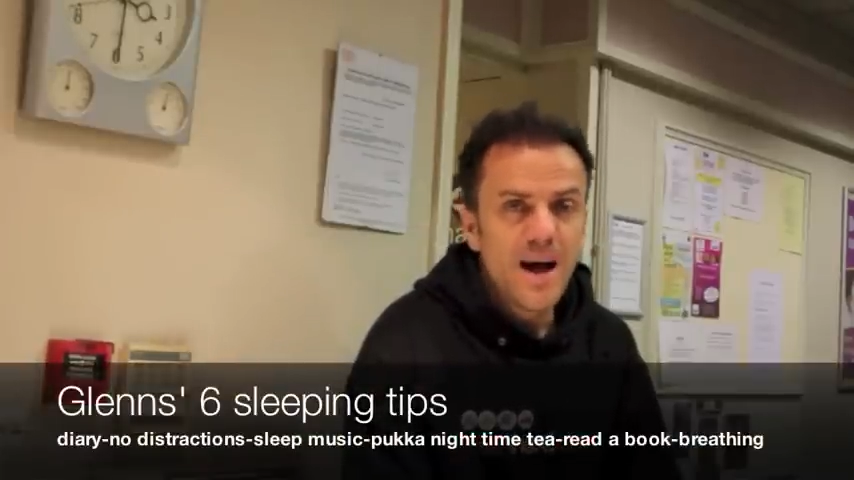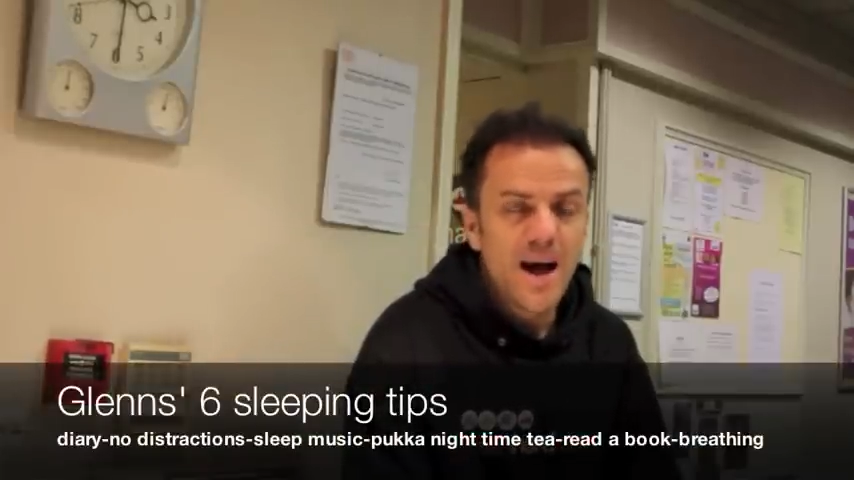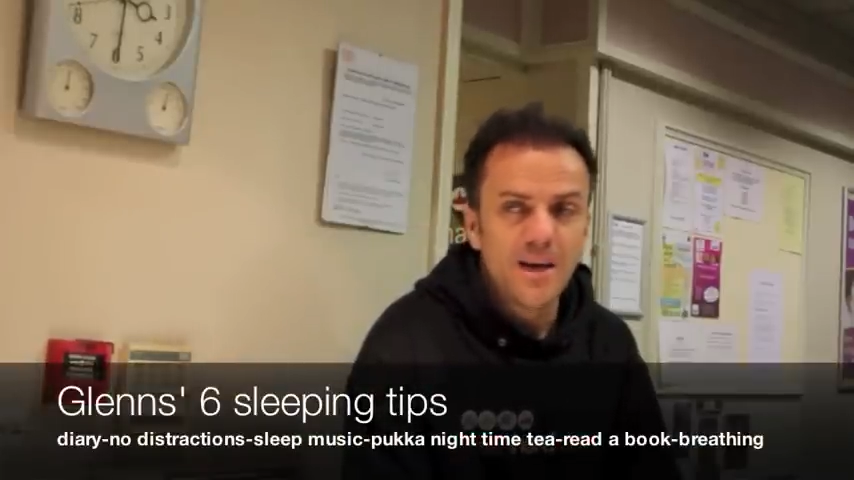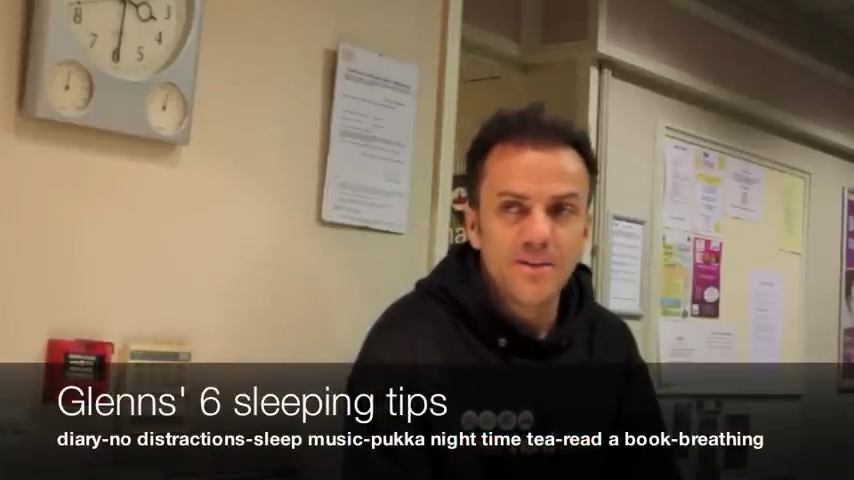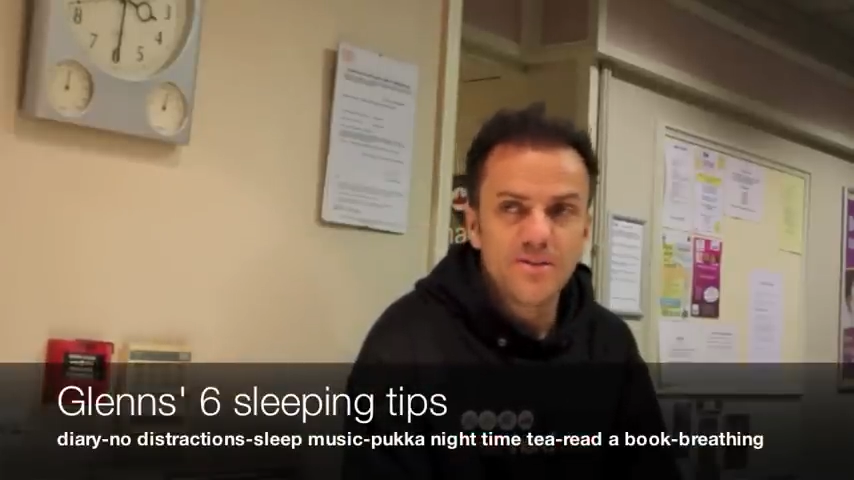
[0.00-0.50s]

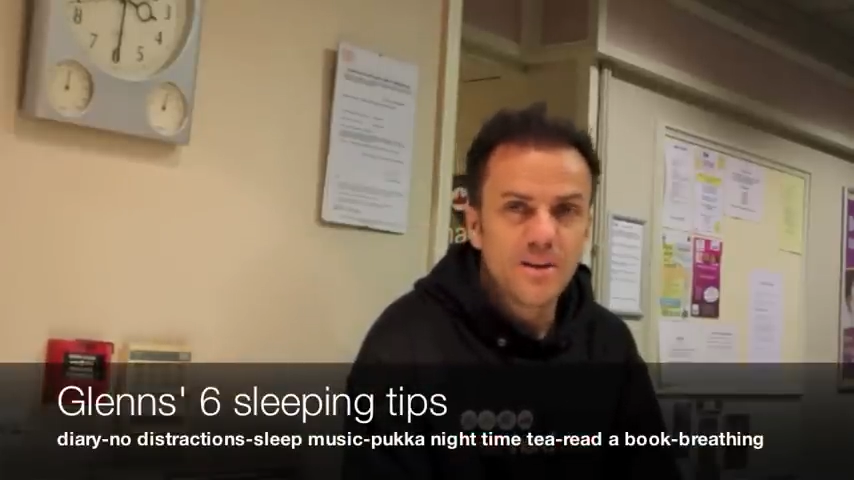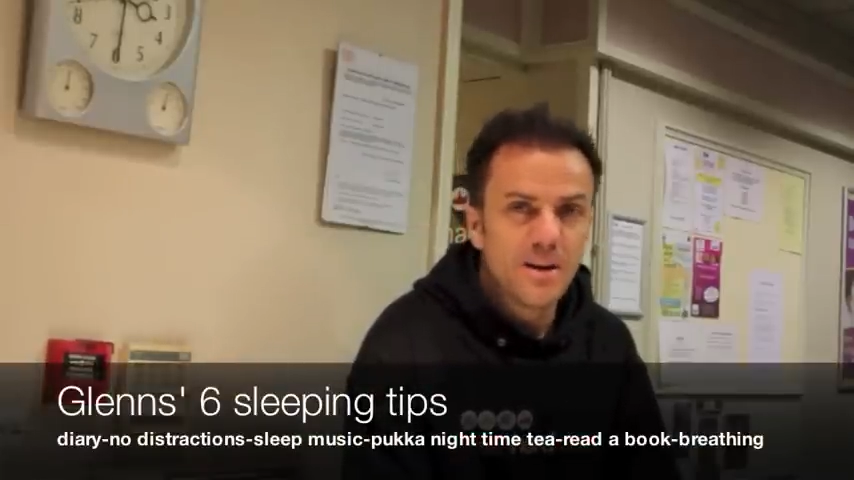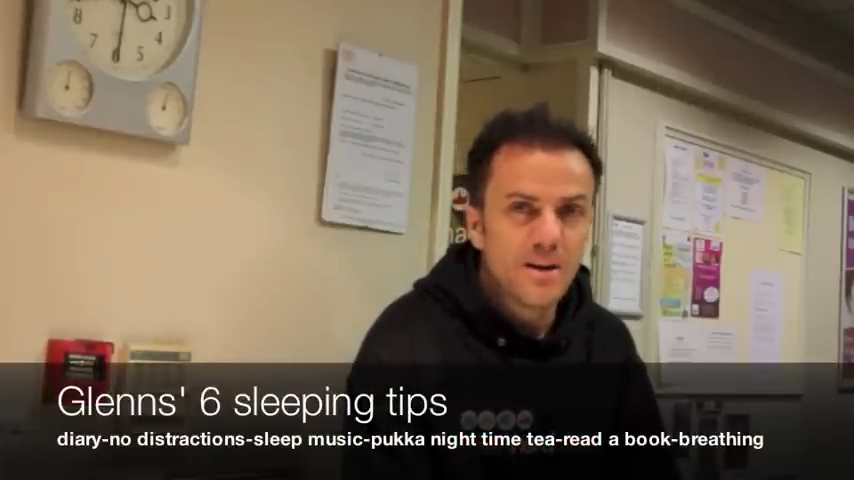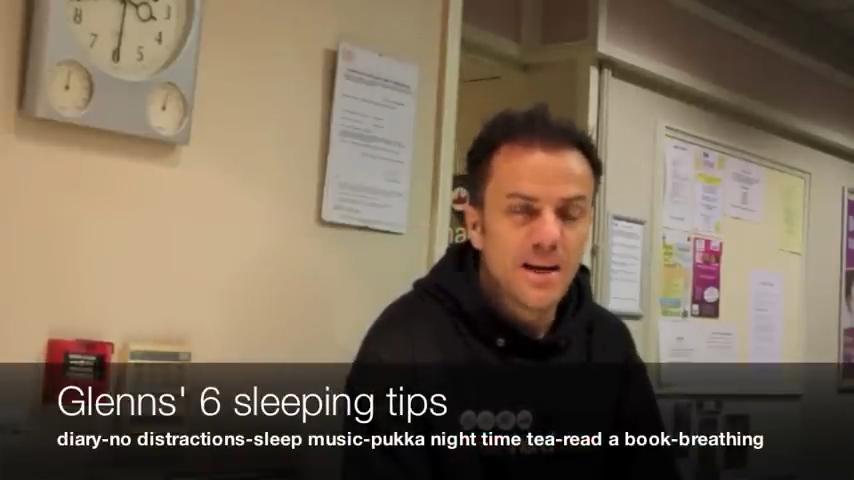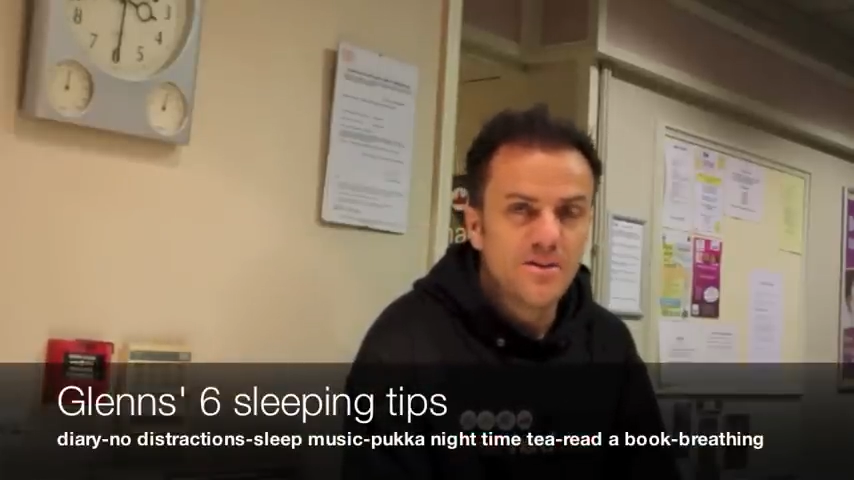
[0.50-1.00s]
and
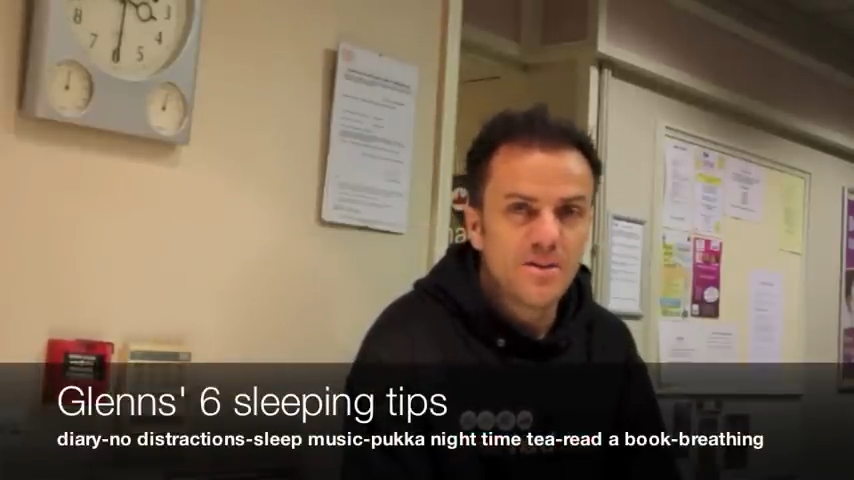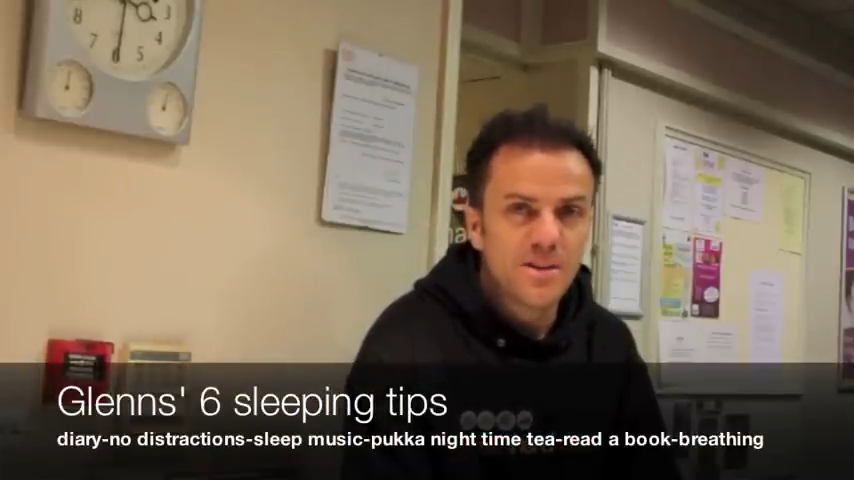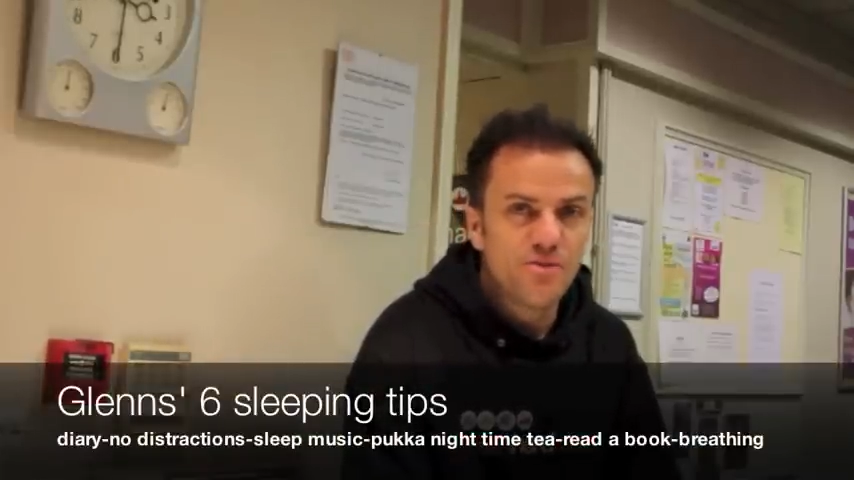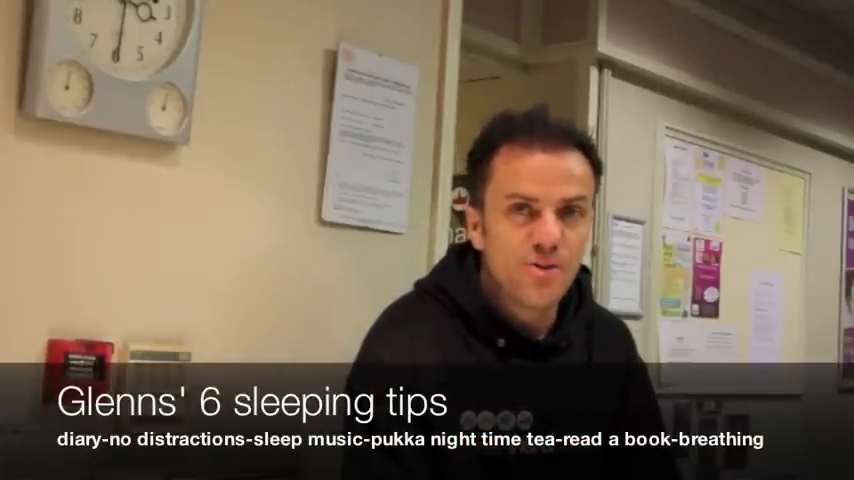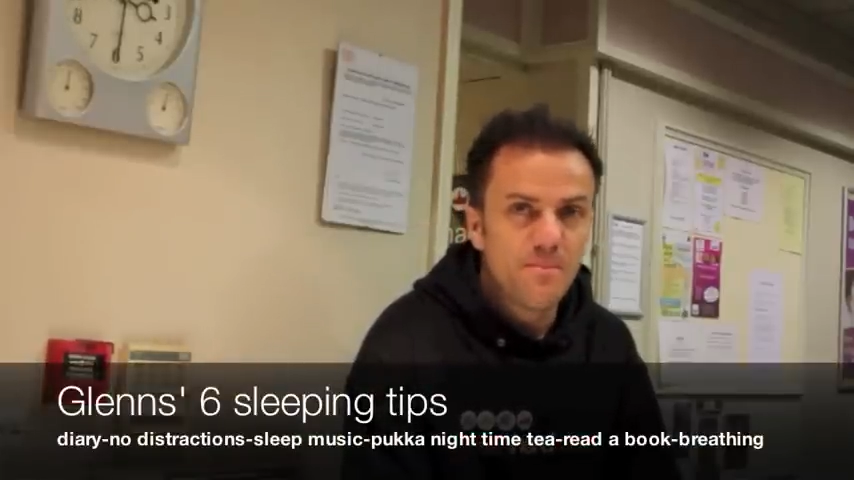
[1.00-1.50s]
Ladies at
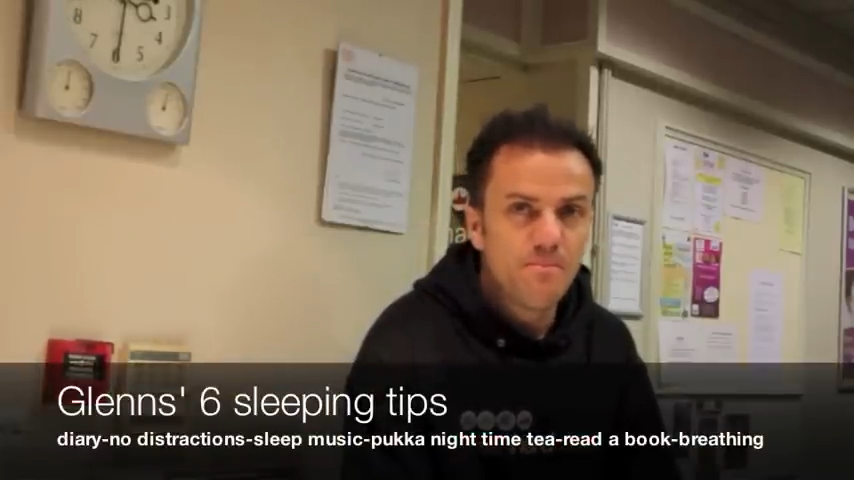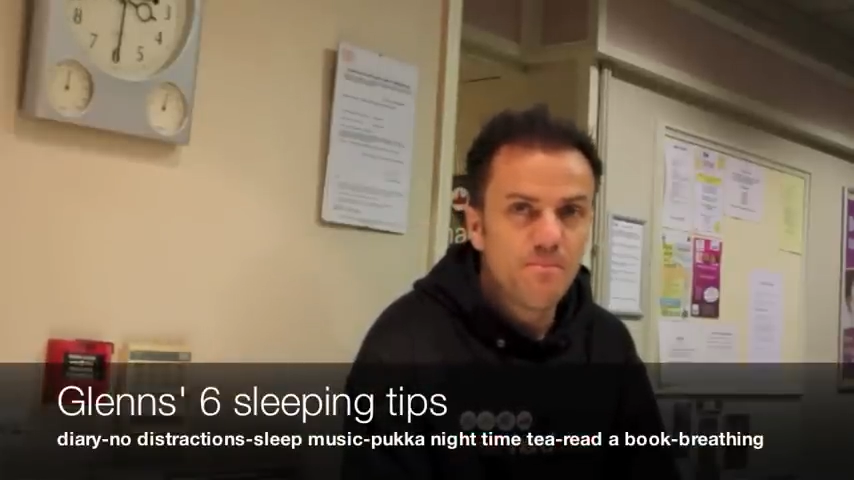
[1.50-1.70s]
Leisure Gym.